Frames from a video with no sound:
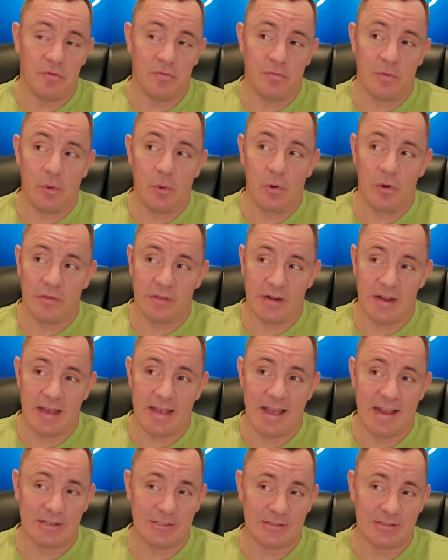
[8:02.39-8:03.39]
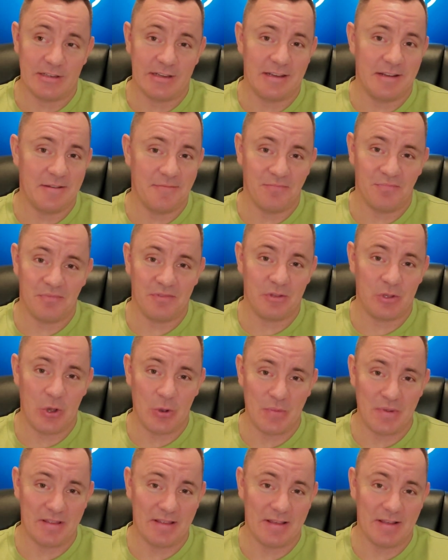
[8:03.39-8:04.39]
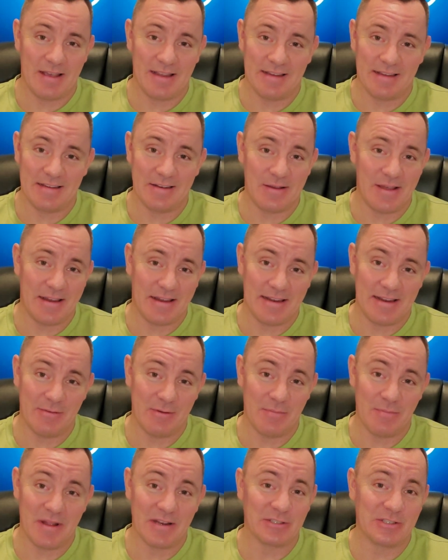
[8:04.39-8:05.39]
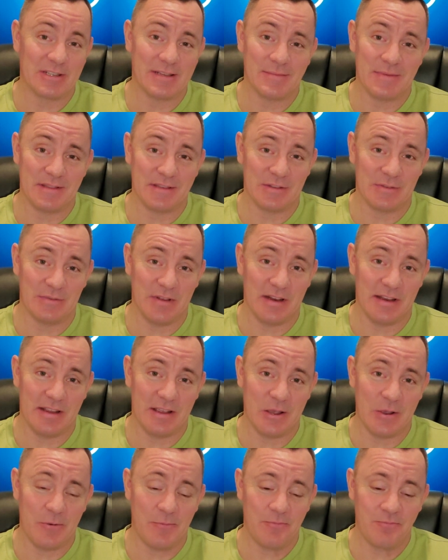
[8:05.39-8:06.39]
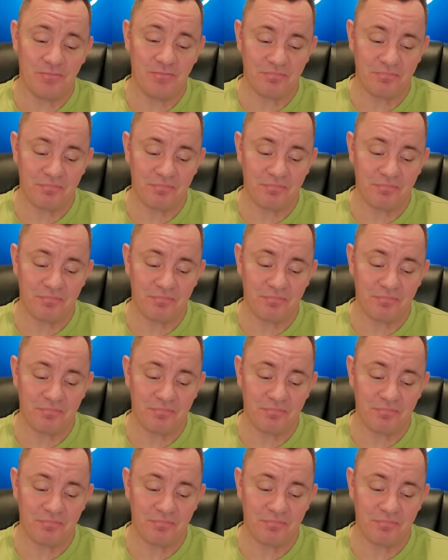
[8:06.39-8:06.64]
4 that I actually told me that I could even mention him in this video,